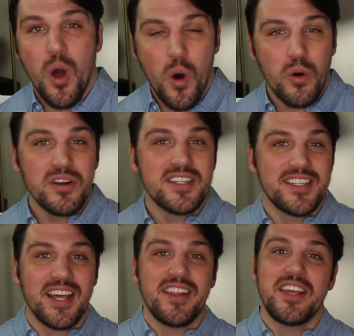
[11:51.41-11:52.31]
or
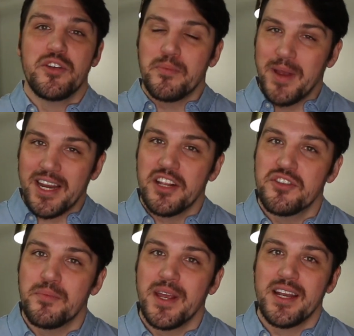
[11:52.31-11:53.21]
selling your
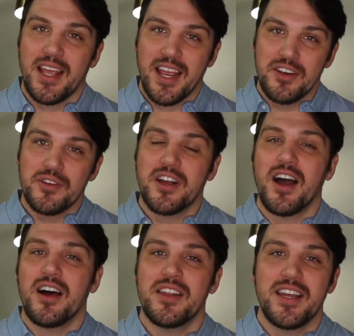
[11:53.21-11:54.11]
management and your
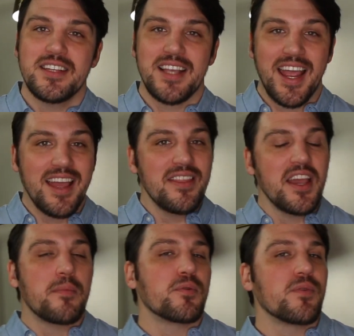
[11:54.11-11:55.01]
colleagues and
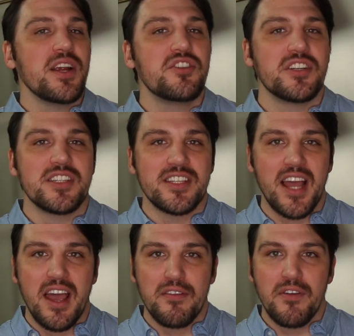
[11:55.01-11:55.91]
the operations
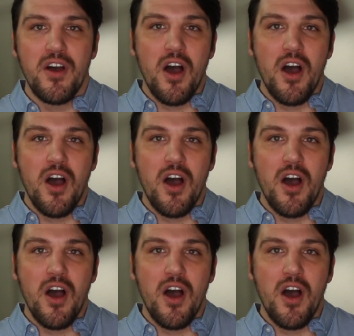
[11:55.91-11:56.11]
staff